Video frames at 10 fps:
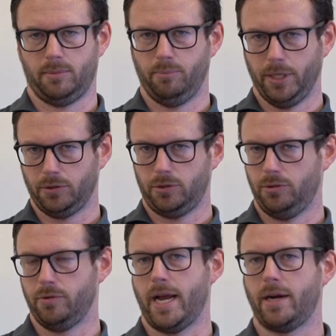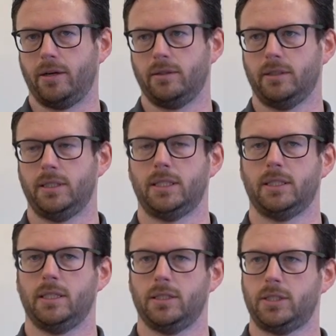built together
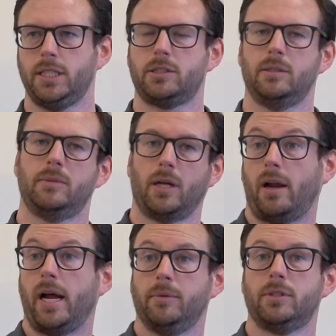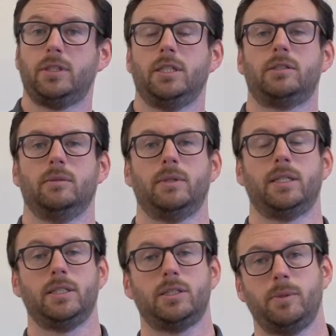a system, alignment system
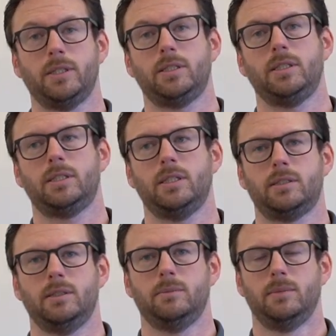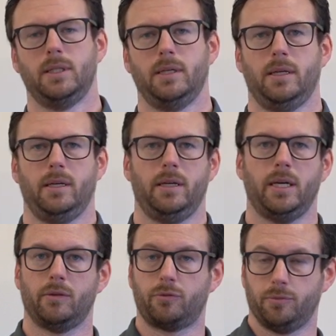and dispensing system
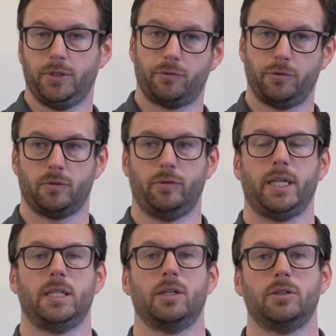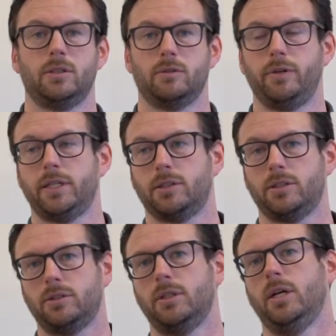from different
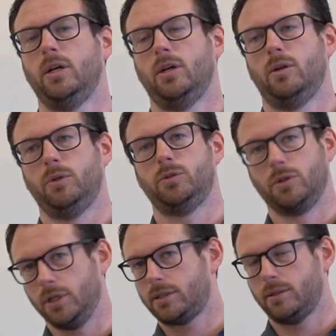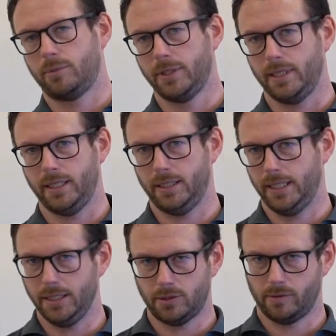vendors which were not completely
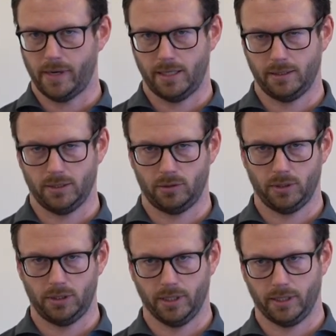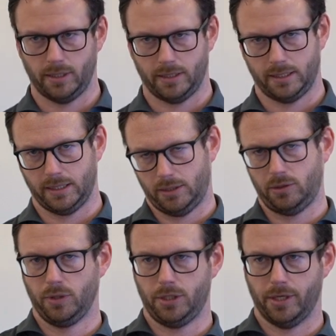integrated into
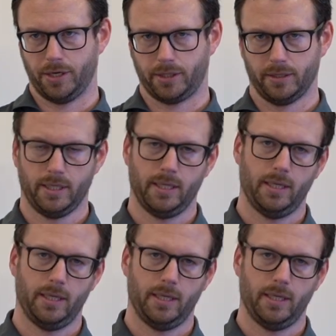each other,